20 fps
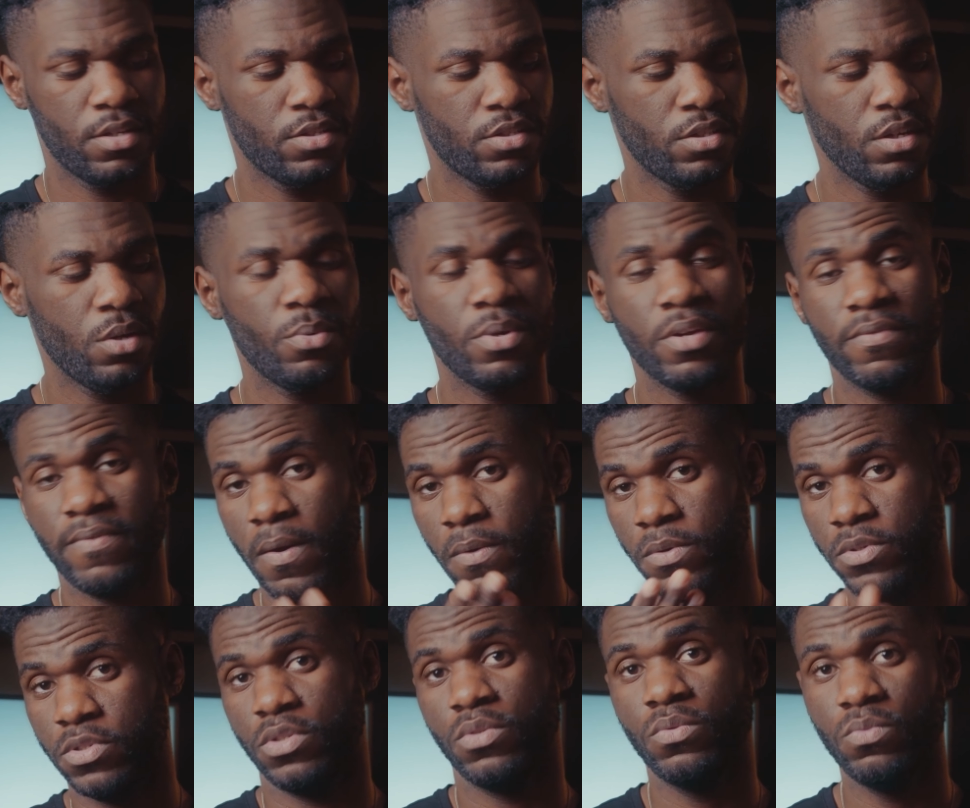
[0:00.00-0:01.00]
So if I
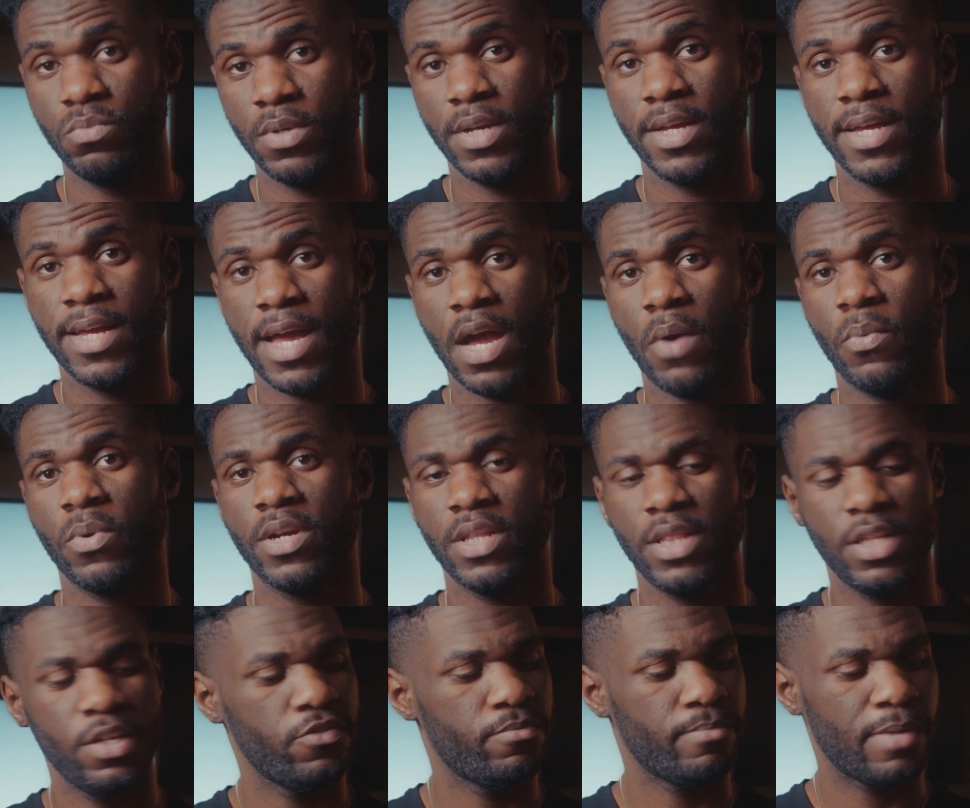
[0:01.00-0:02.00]
was you, I
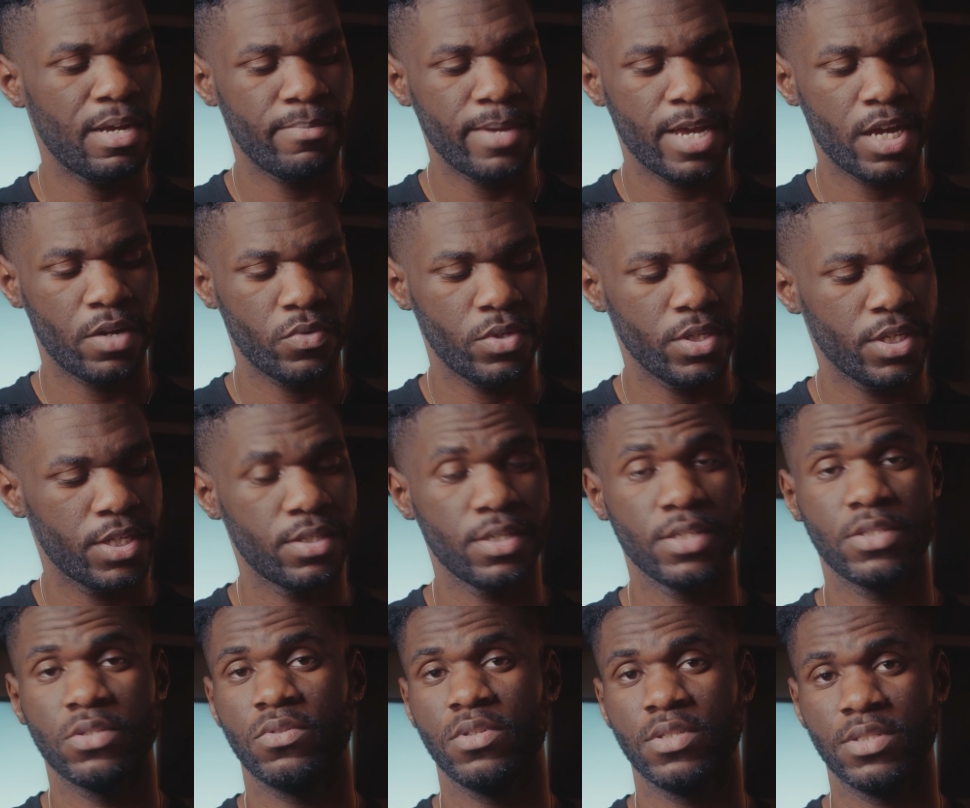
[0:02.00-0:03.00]
wouldn't leave my battery
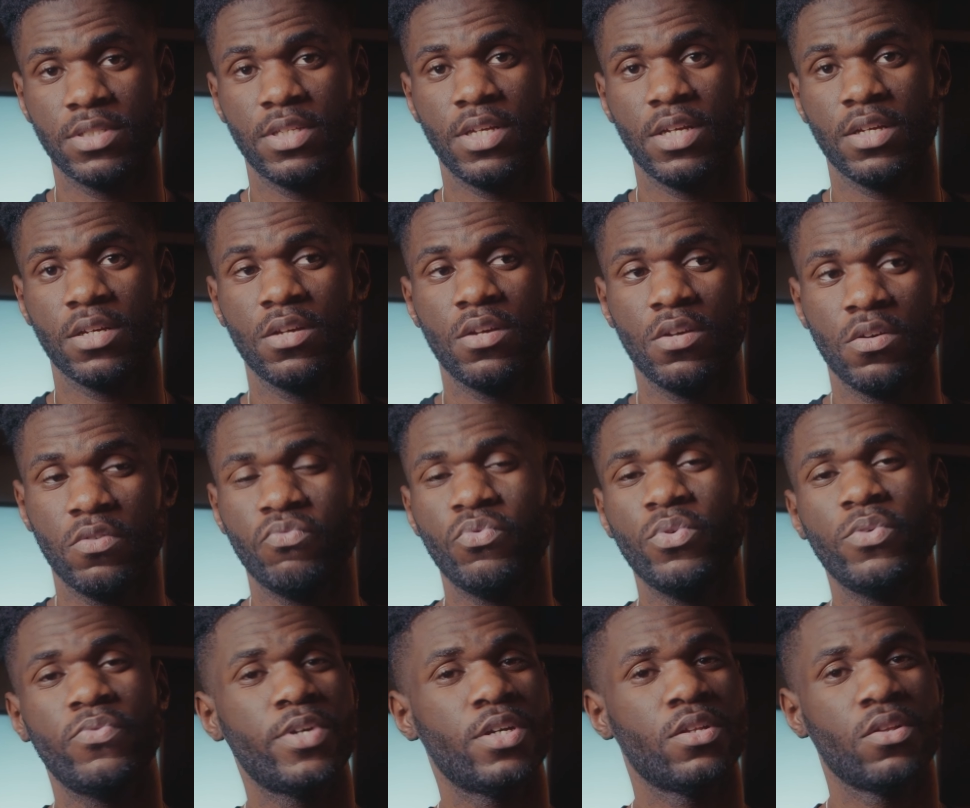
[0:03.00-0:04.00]
connected to this thing
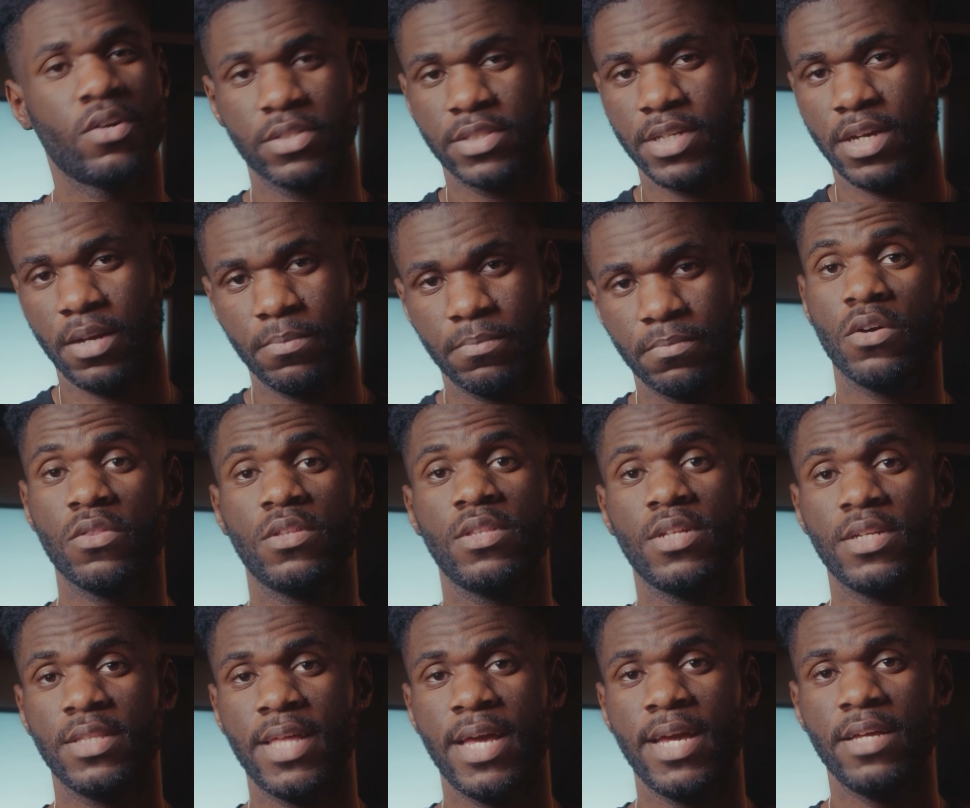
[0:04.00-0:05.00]
for a very long time. Other
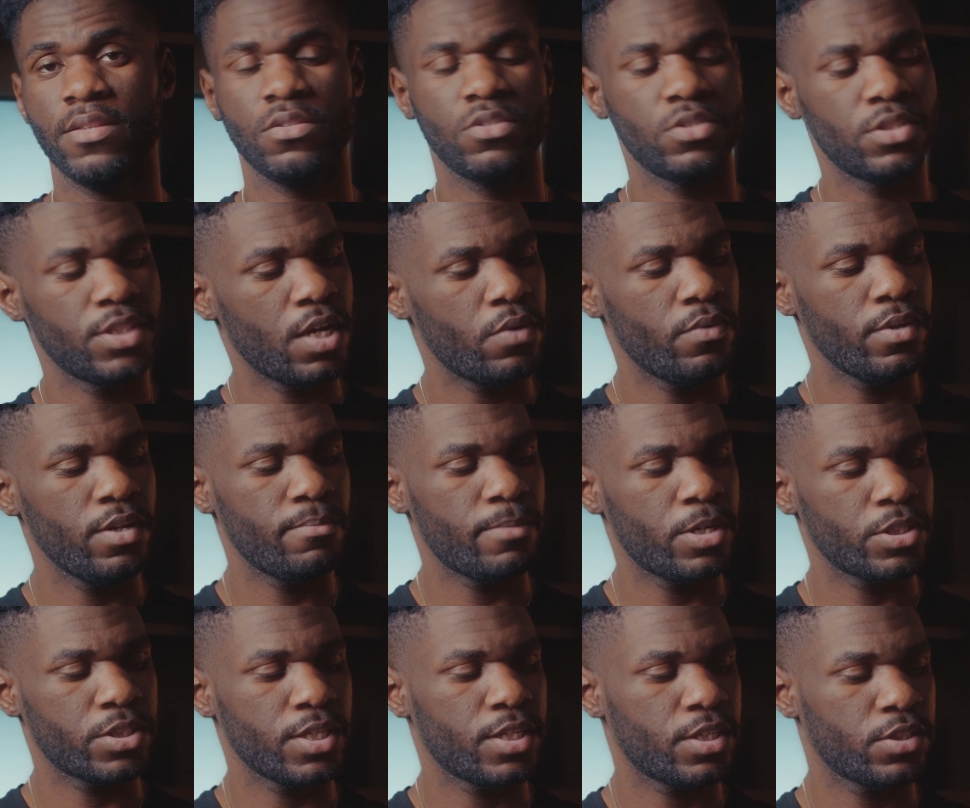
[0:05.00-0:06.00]
than that, there's not really
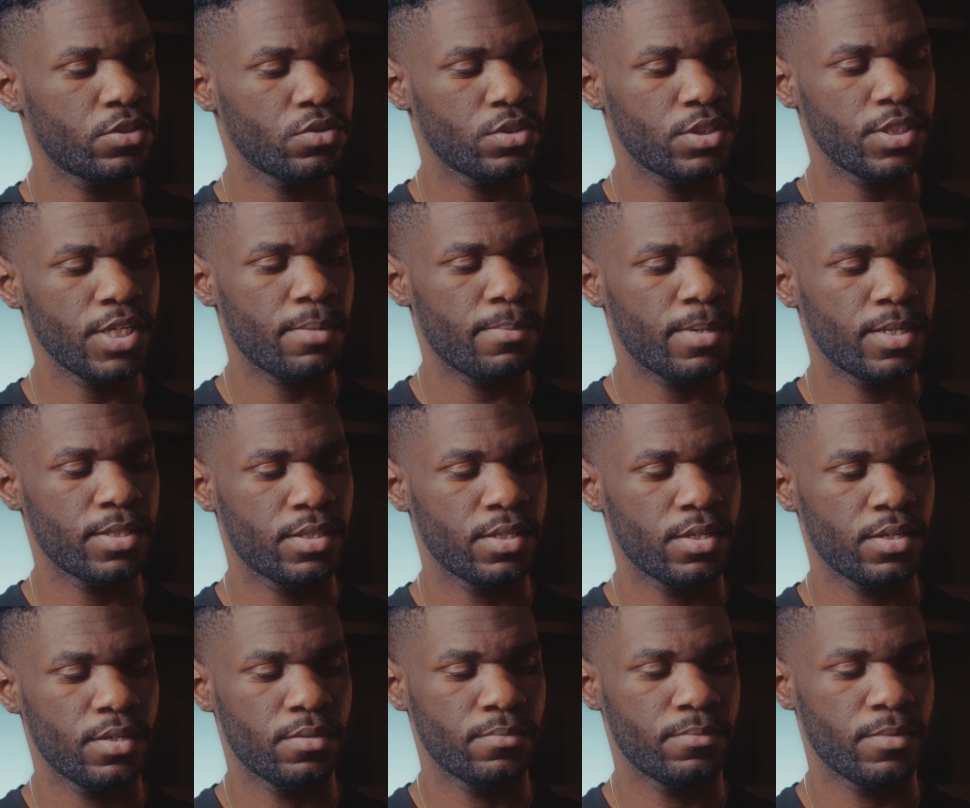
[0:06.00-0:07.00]
much else to say about
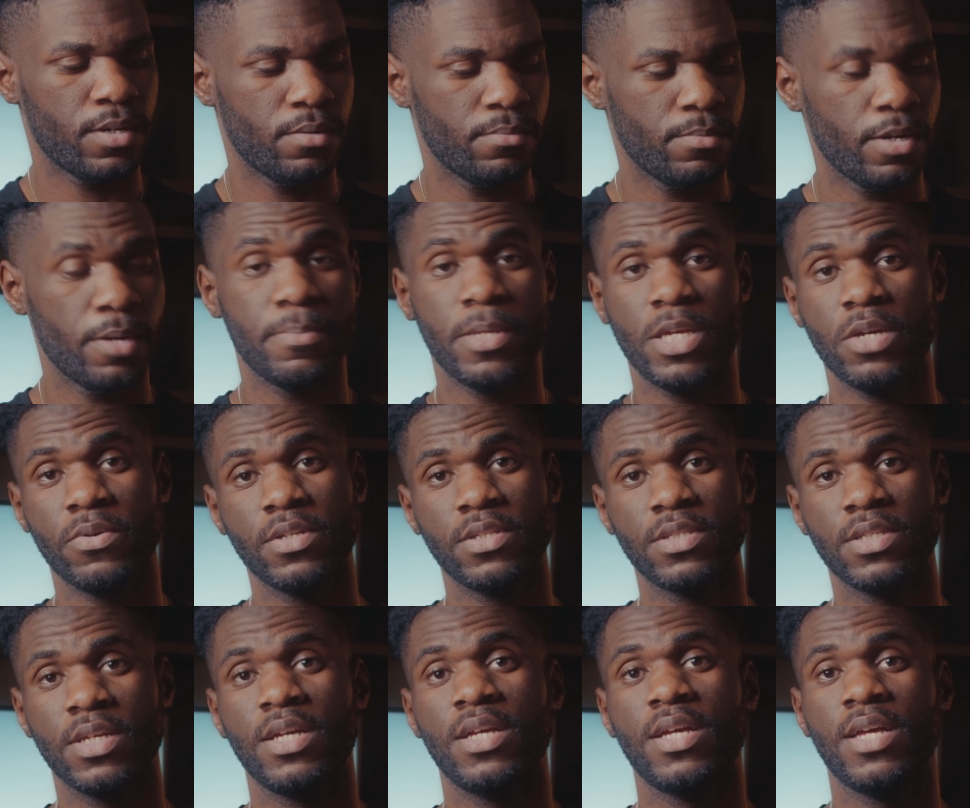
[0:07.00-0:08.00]
the
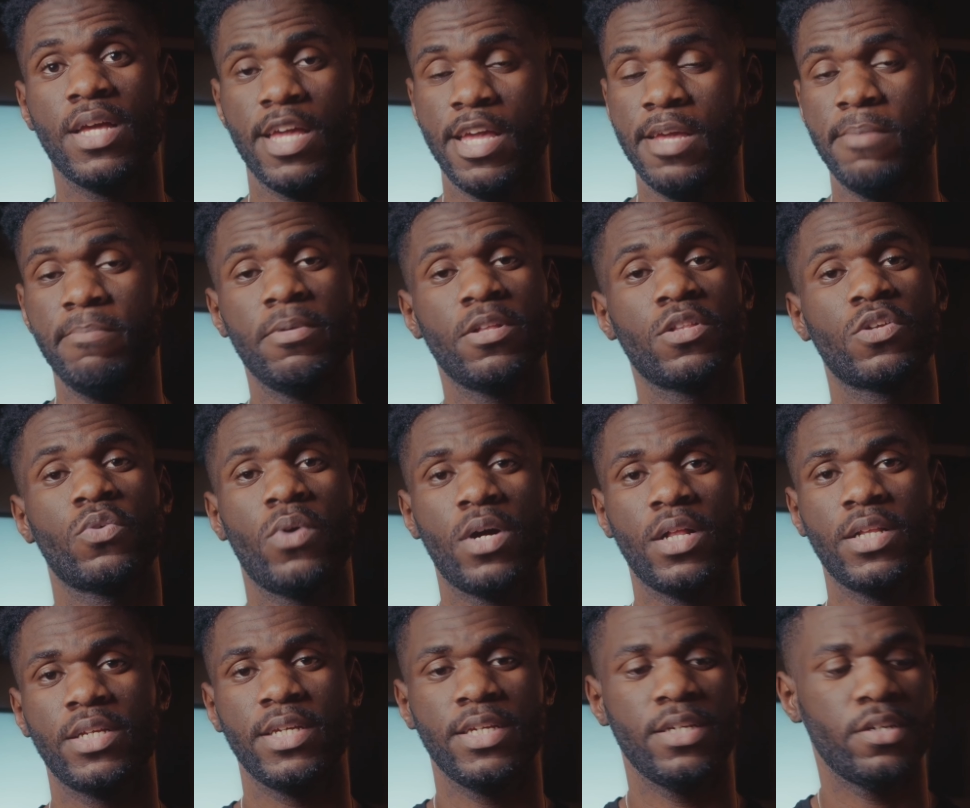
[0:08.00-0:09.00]
appearance and build
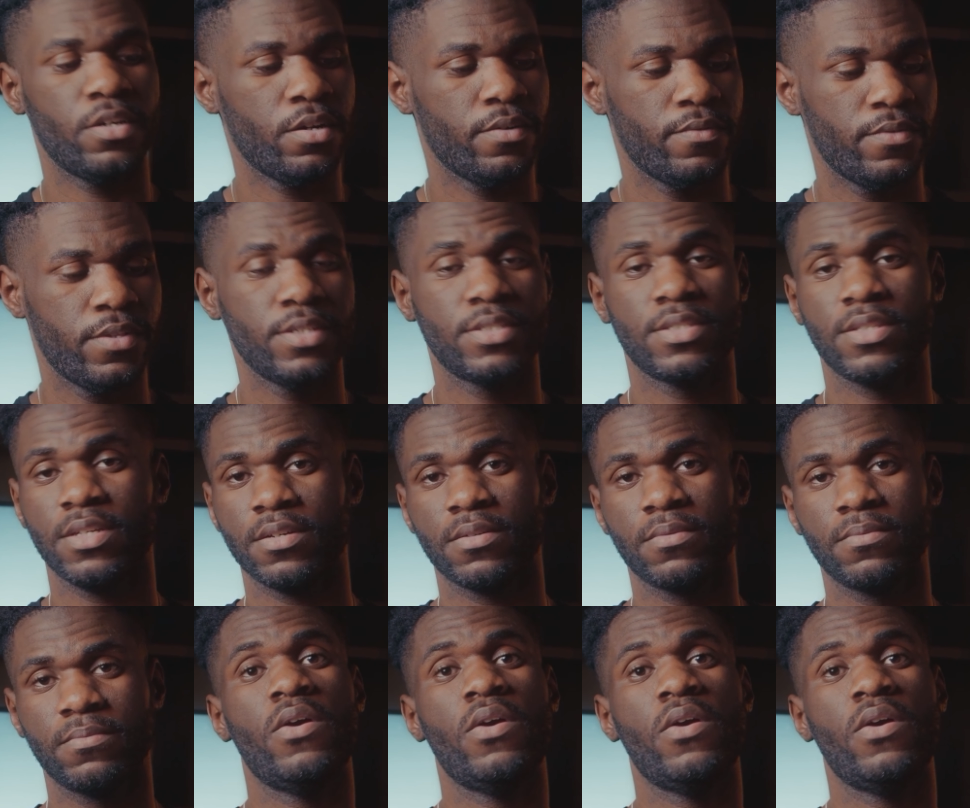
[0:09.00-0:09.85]
quality of this thing.